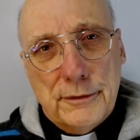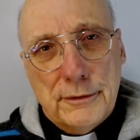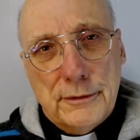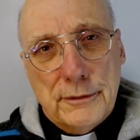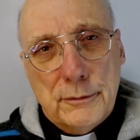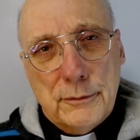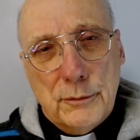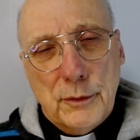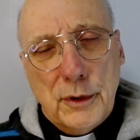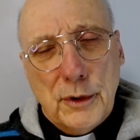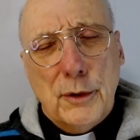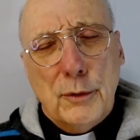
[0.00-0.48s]

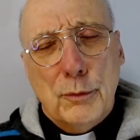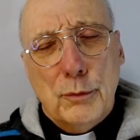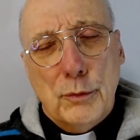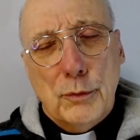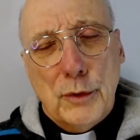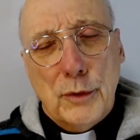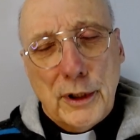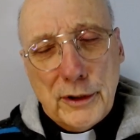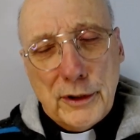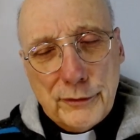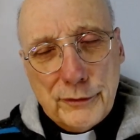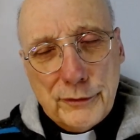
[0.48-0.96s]
What a
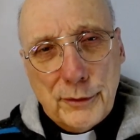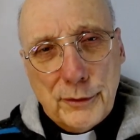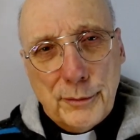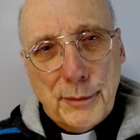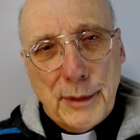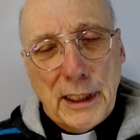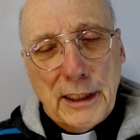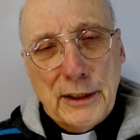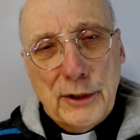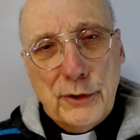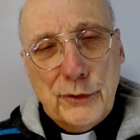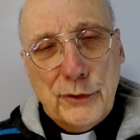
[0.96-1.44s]
wonderful
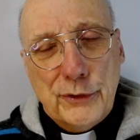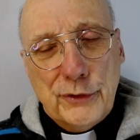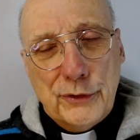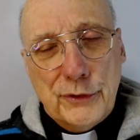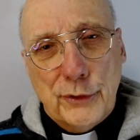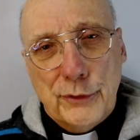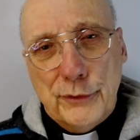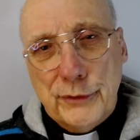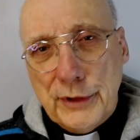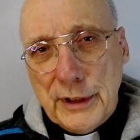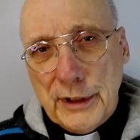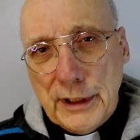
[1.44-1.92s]
man who
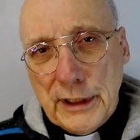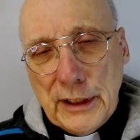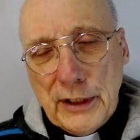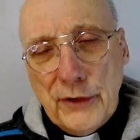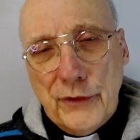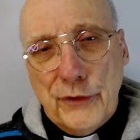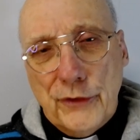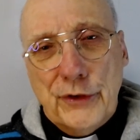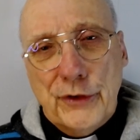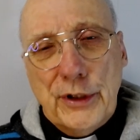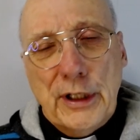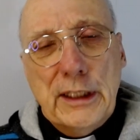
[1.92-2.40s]
served
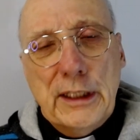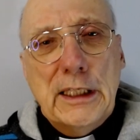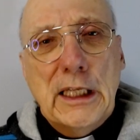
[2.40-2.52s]
St.